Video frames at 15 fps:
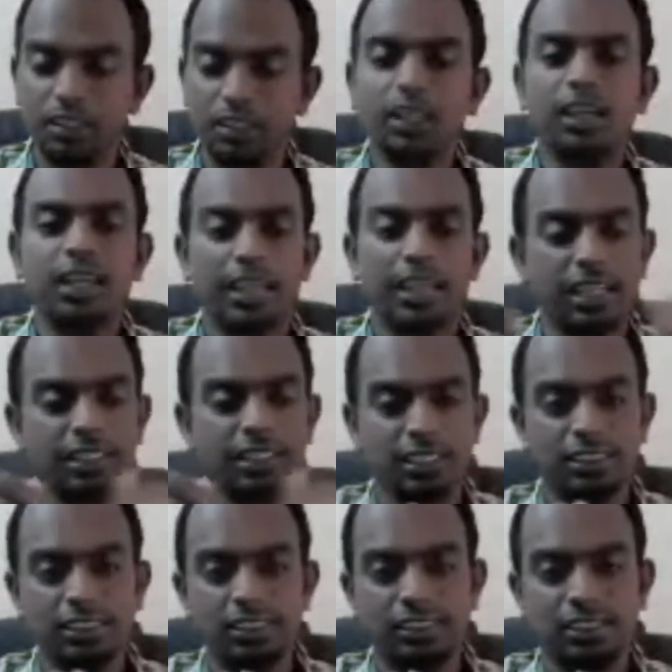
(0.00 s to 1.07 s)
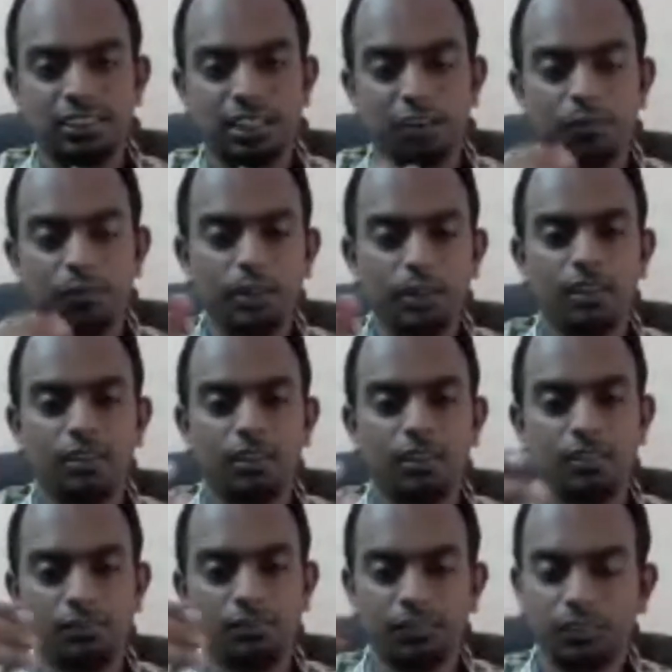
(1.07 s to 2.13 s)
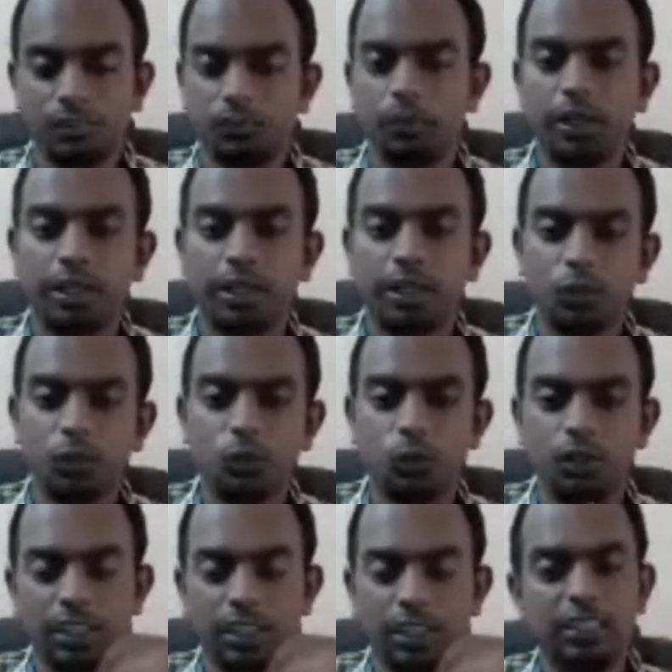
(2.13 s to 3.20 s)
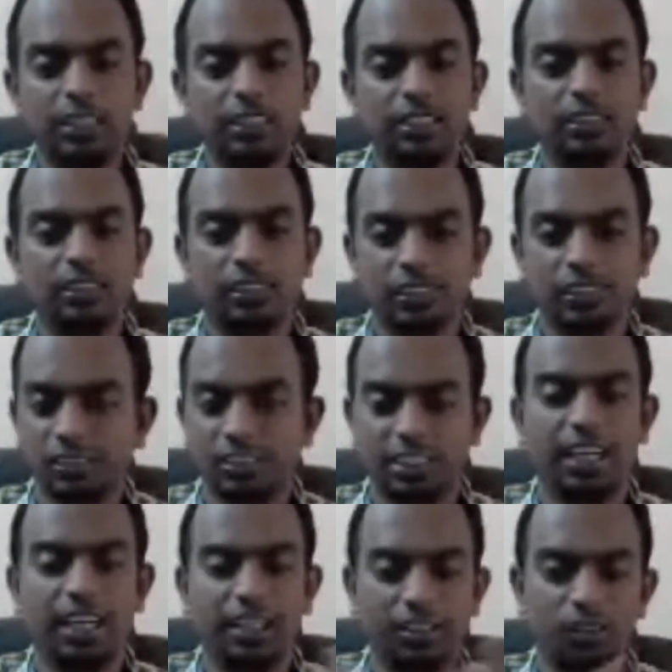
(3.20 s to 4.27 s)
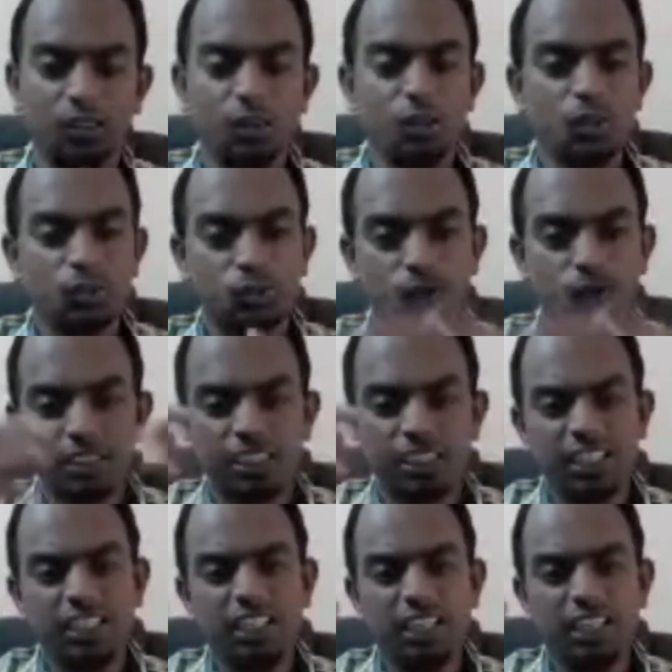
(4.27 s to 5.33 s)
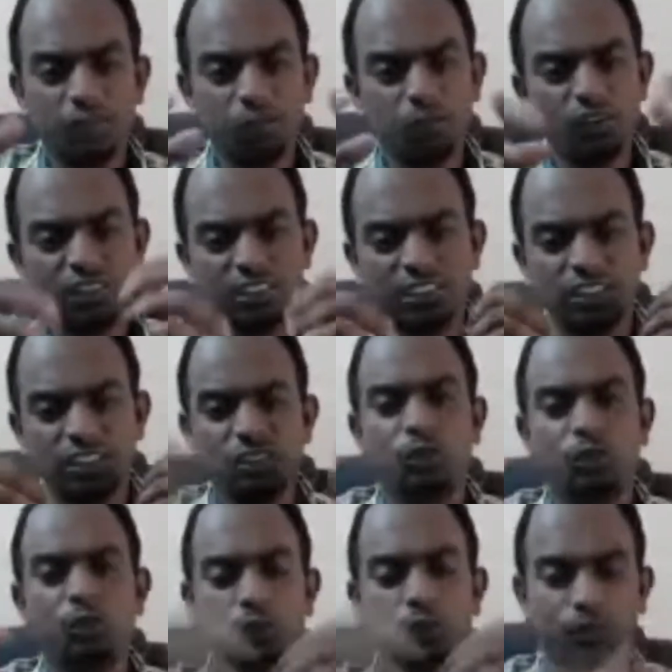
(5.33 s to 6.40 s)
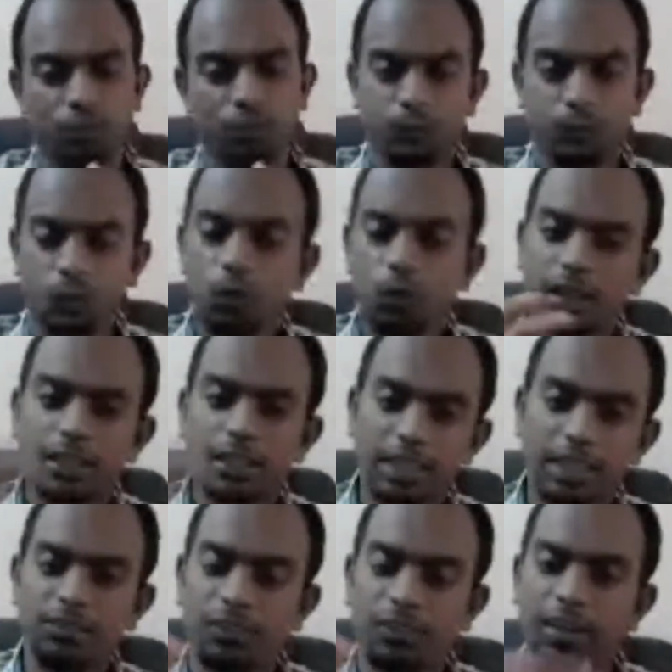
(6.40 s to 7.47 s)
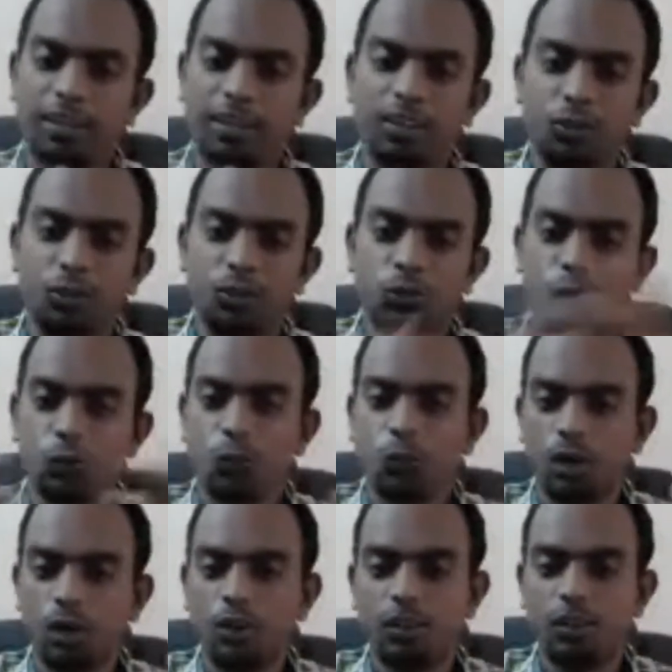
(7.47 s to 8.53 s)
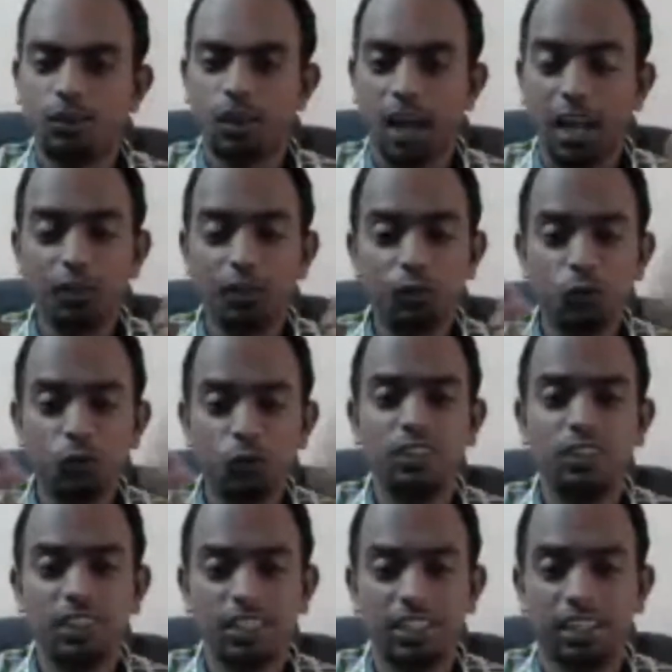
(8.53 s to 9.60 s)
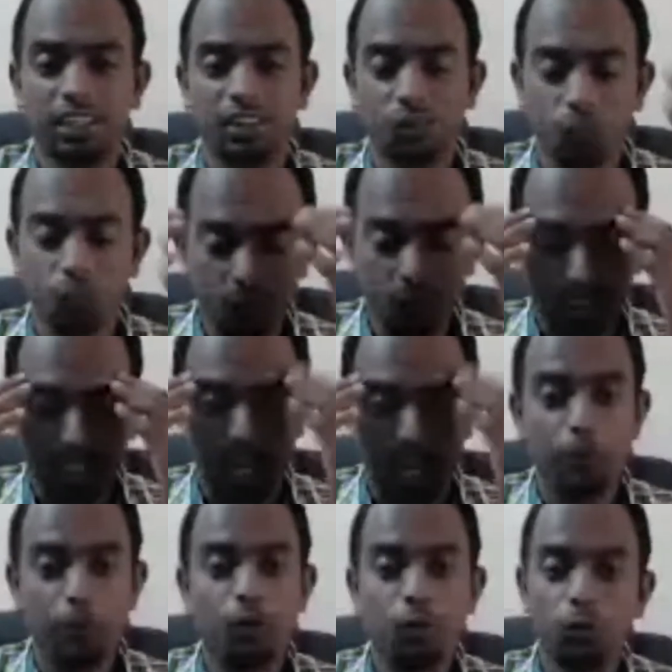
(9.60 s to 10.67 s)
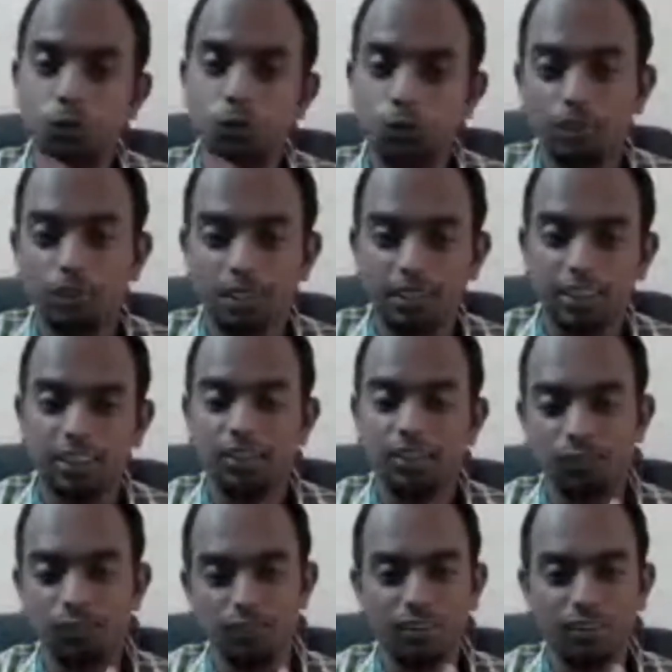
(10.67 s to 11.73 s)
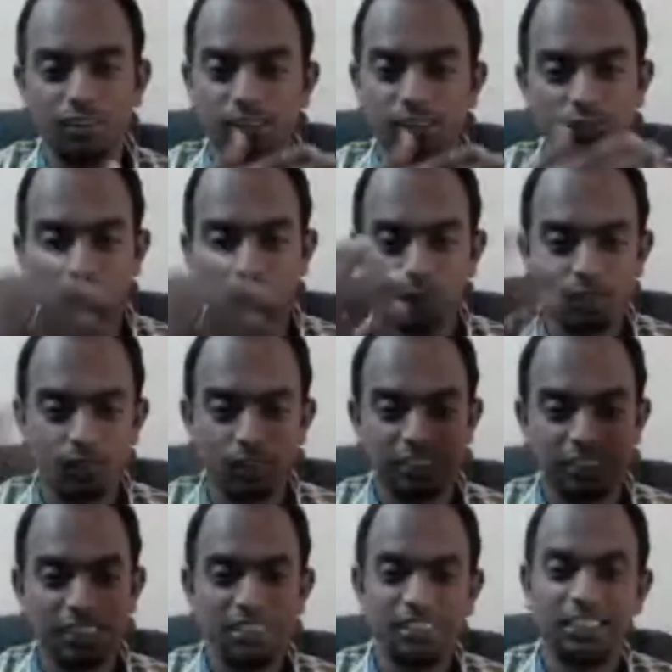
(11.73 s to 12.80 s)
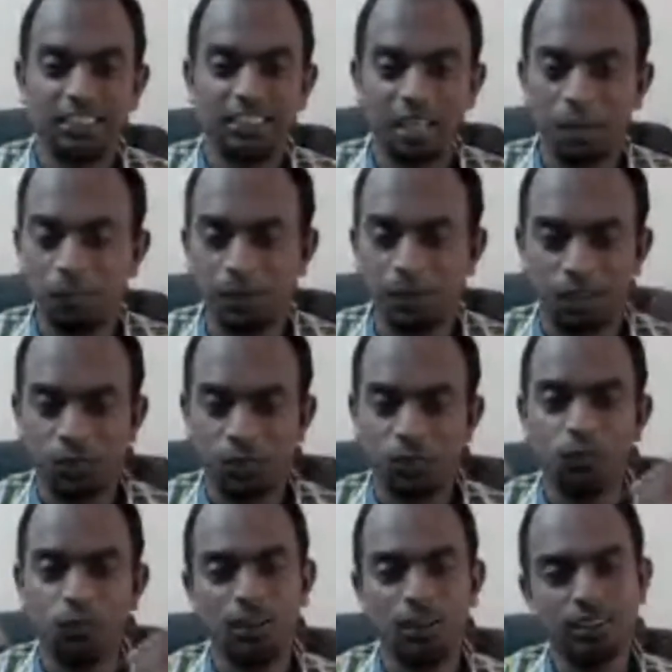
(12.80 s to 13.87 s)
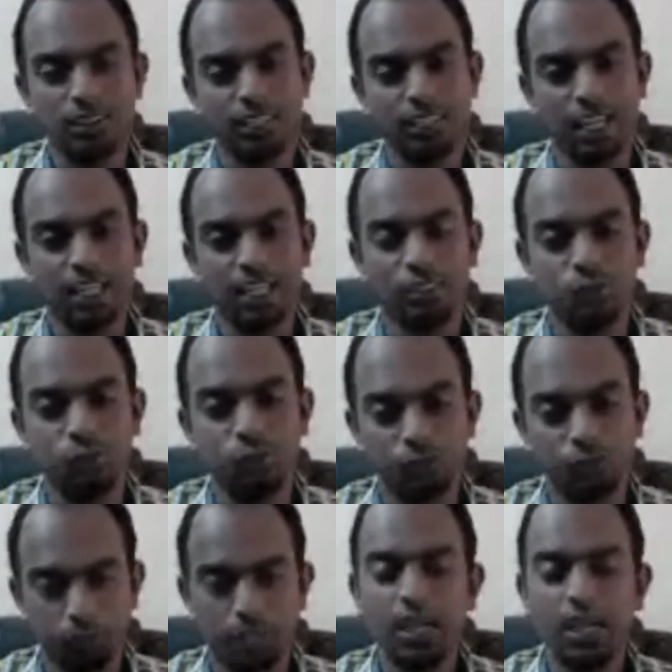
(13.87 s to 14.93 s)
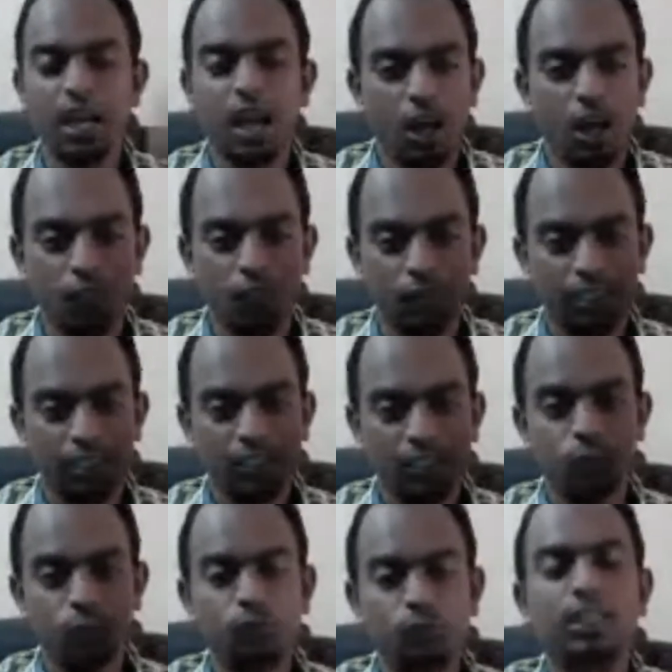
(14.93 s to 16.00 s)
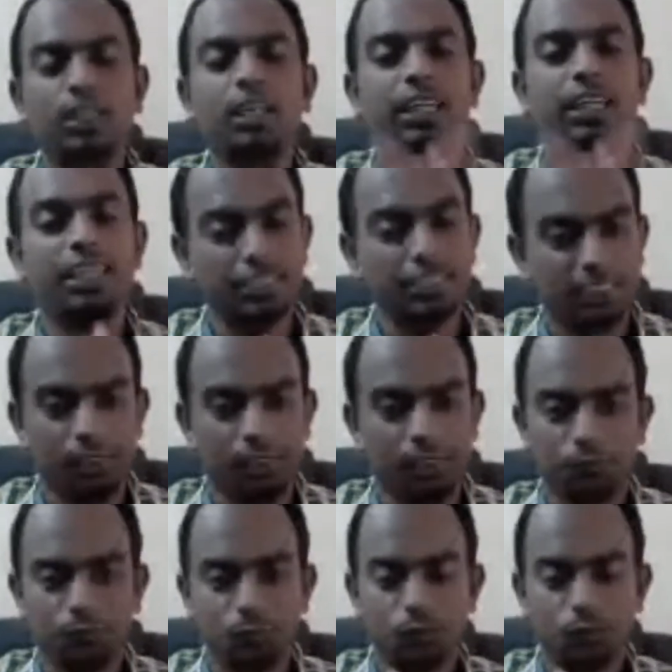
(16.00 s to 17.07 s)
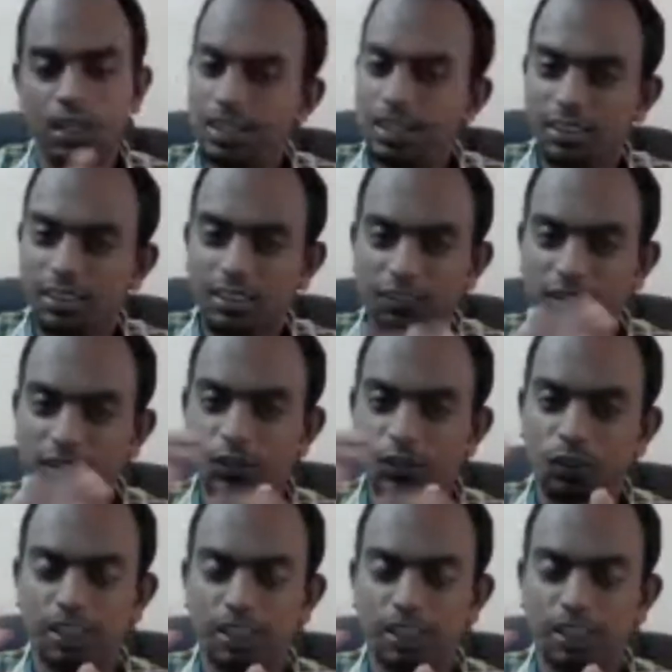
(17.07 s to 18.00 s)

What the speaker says: searches have been made in Google in each second. So the data exploration is huge. Okay, that's fine. So what I have to do with the data? What am I going to do with the data? For the whatever thing that's happening around the world, what has to do with me, or what has to do with that industry? So that's the thing we need to understand.